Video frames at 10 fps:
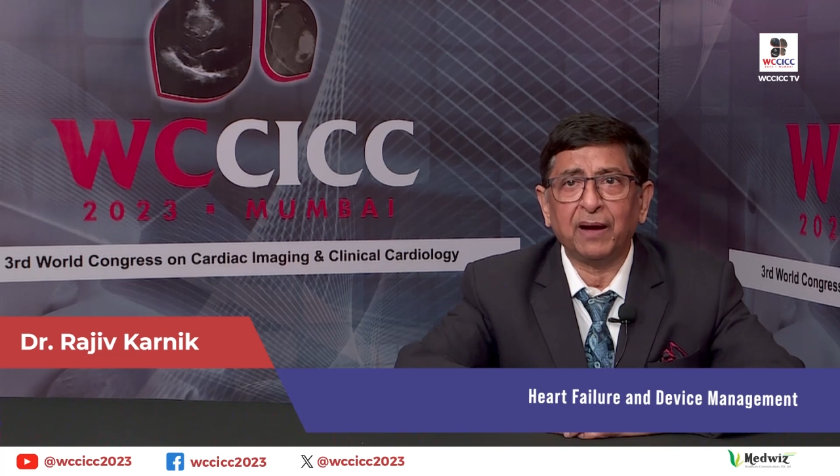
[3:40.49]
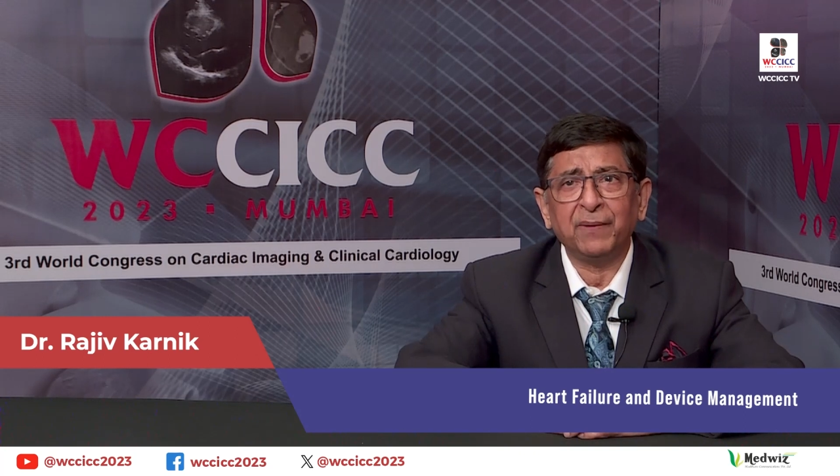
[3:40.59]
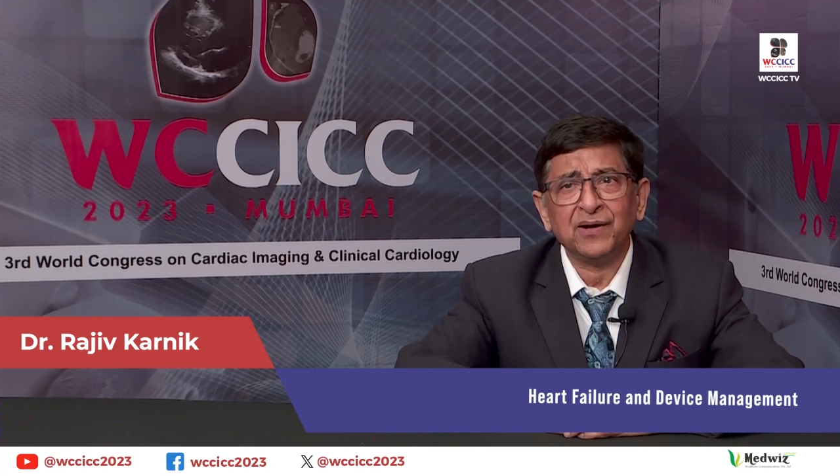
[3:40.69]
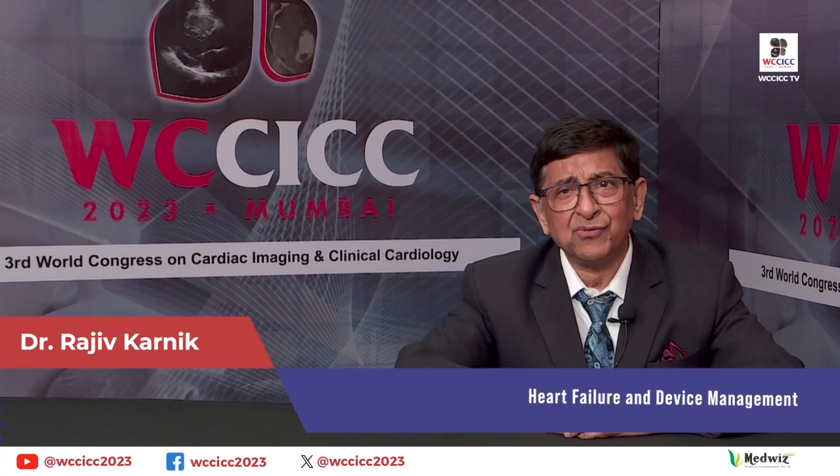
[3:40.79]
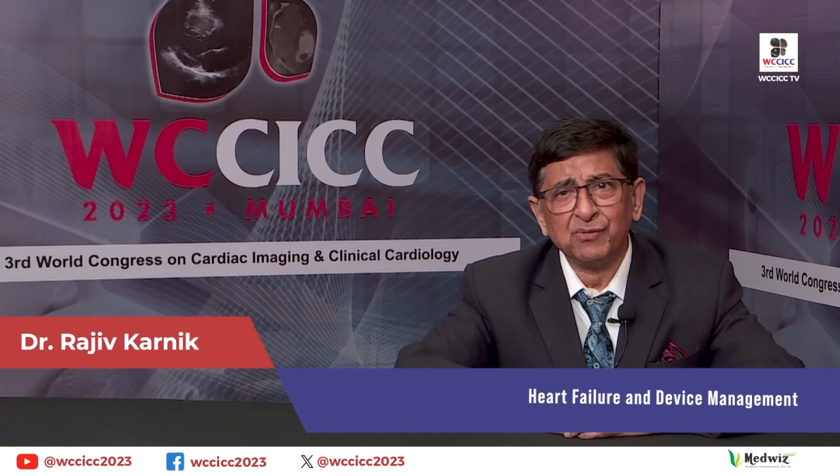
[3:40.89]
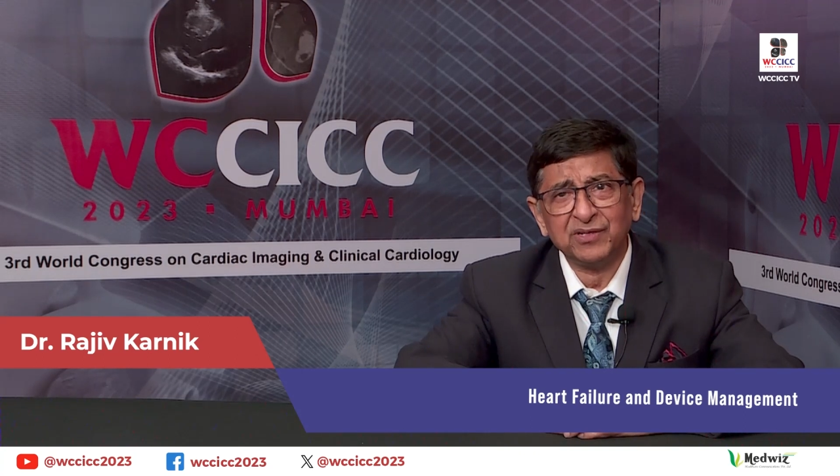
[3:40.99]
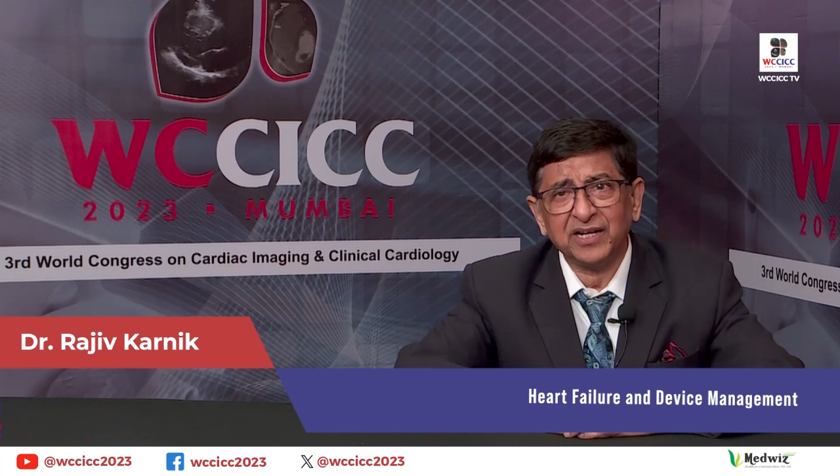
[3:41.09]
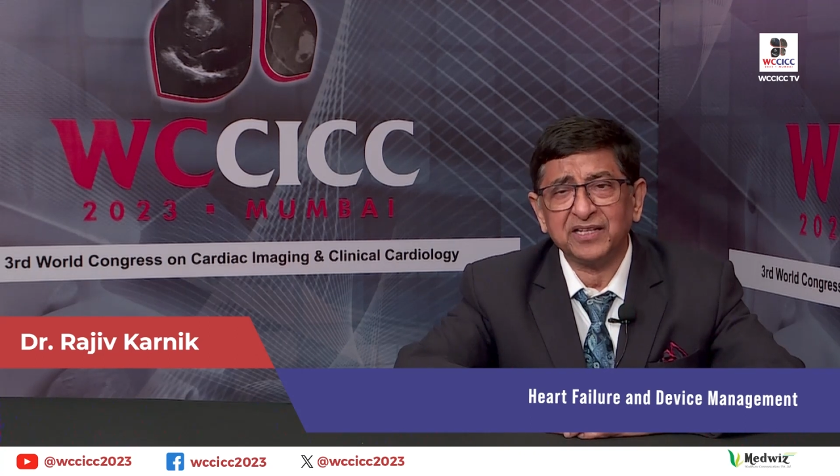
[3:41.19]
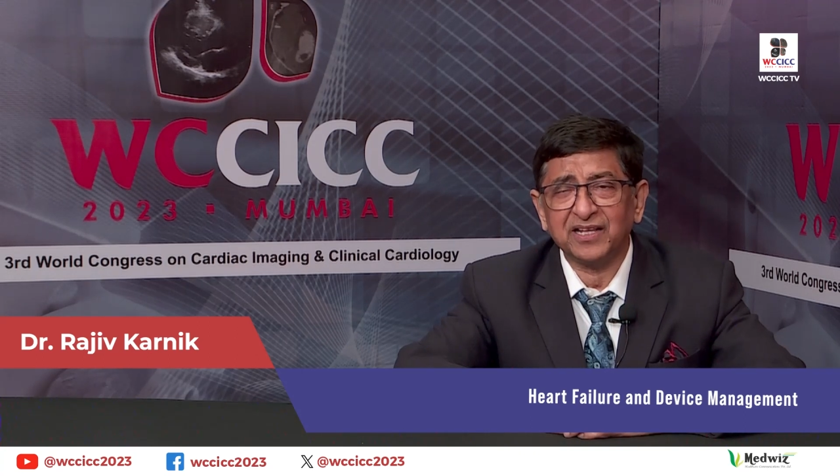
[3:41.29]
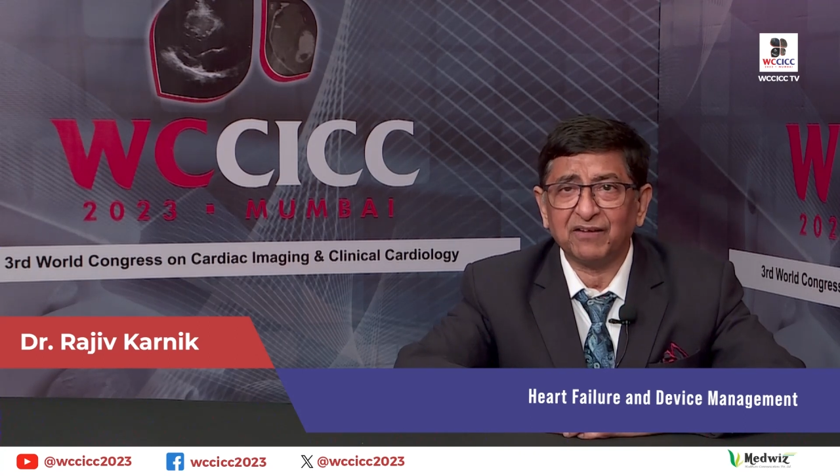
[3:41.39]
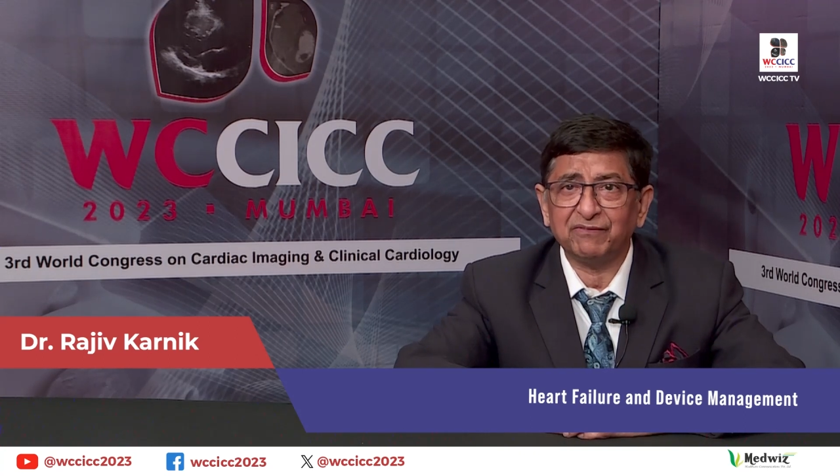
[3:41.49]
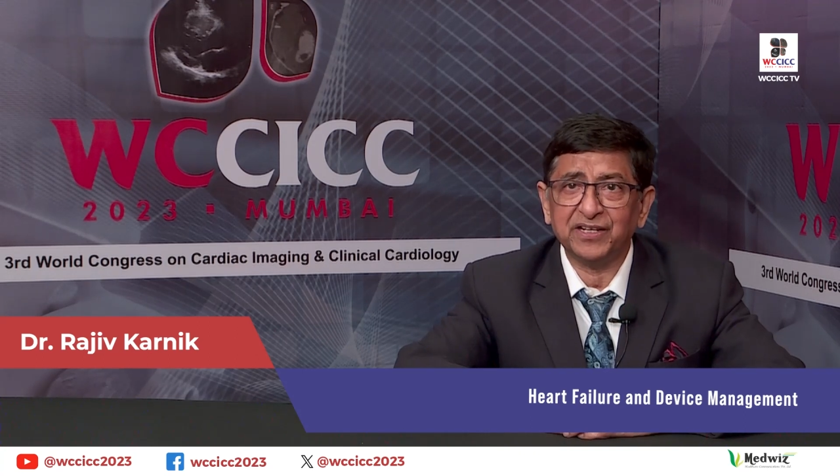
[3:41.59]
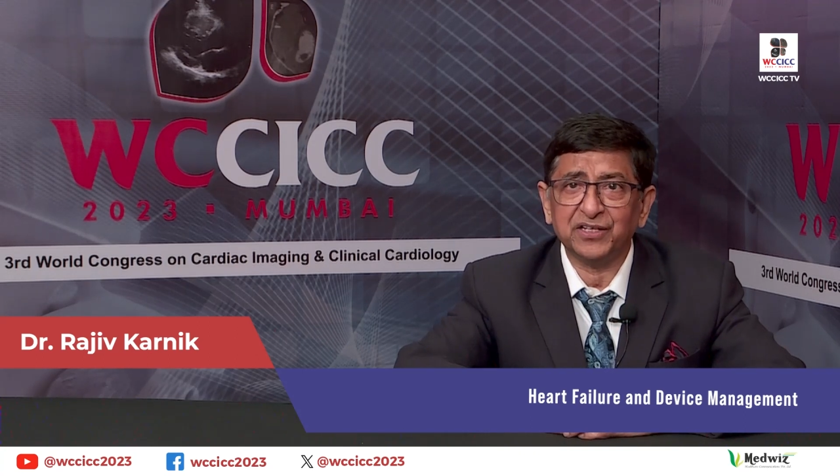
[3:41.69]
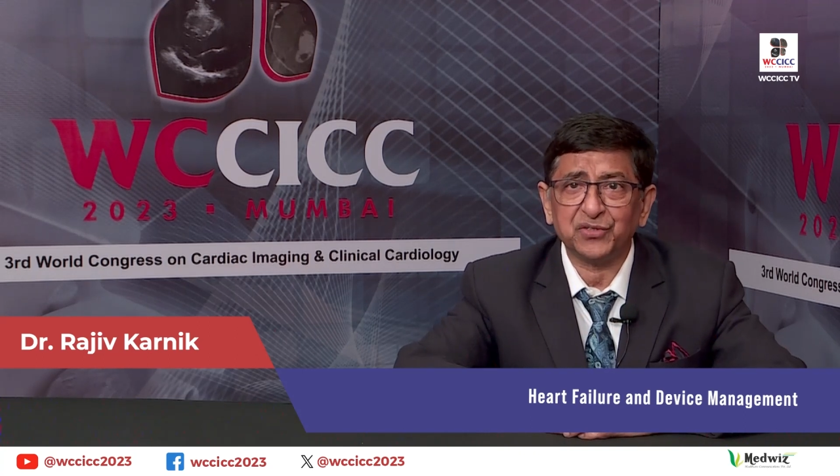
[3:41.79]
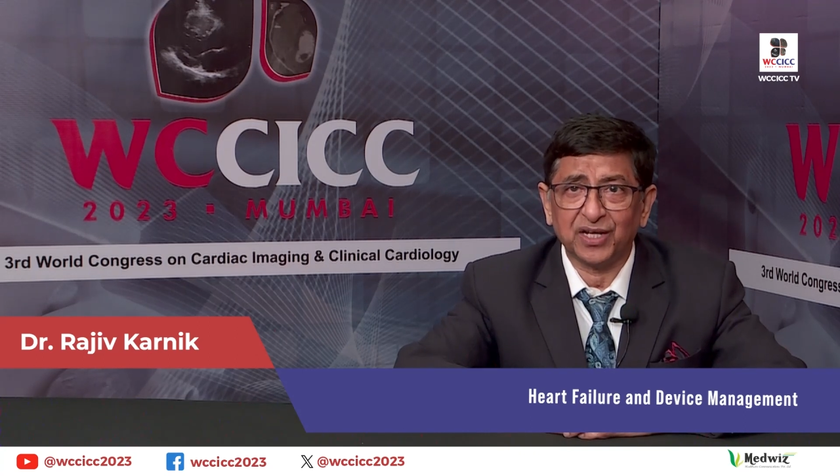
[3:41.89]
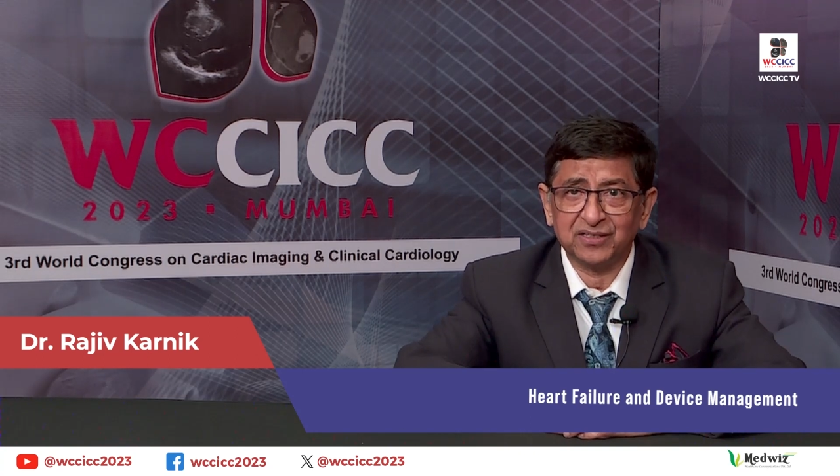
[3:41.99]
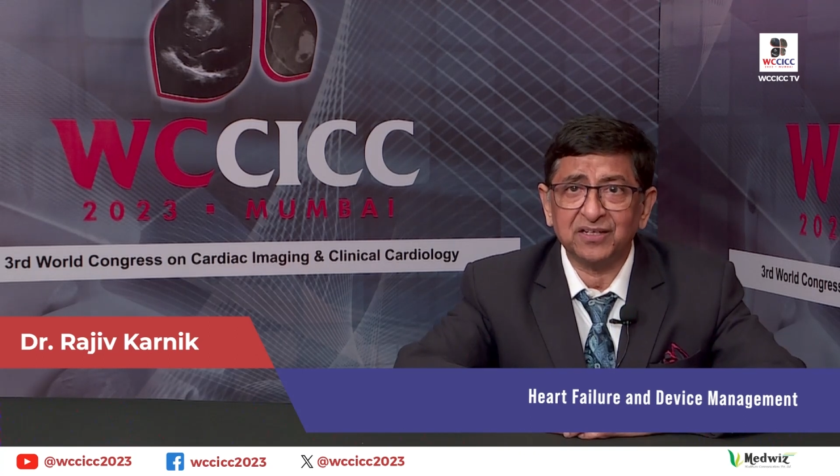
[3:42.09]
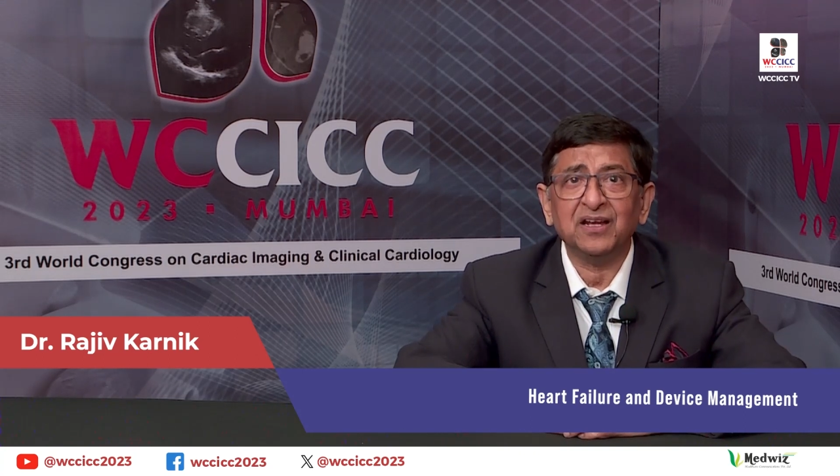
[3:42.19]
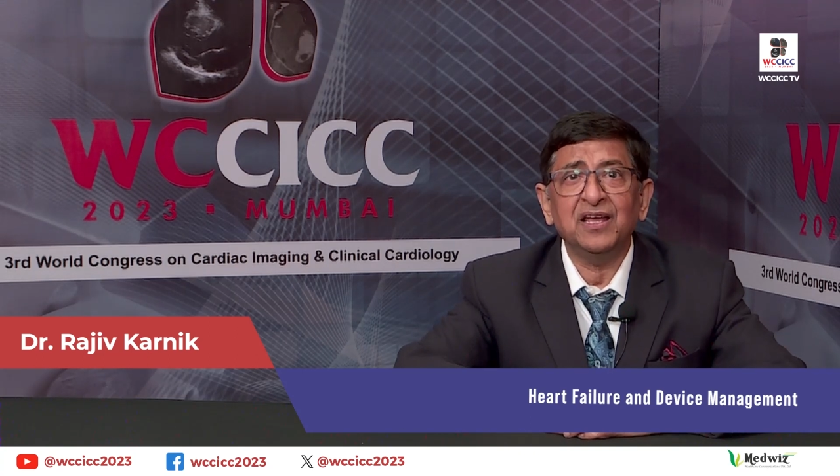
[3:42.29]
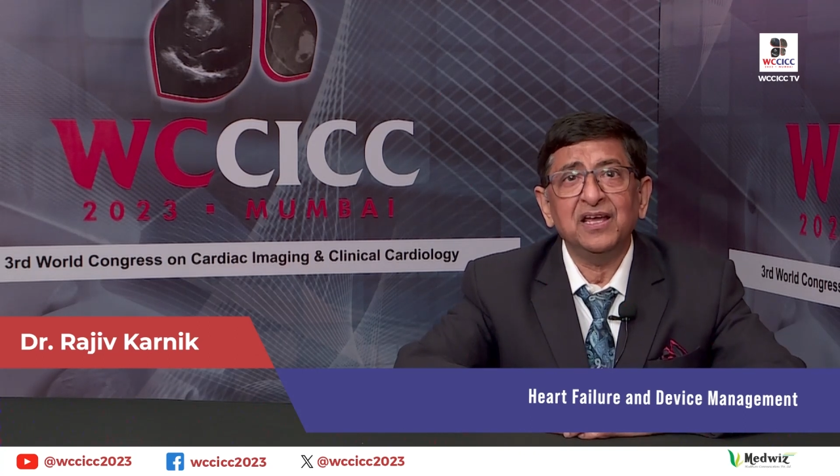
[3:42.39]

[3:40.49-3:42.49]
Apart from that, there are various other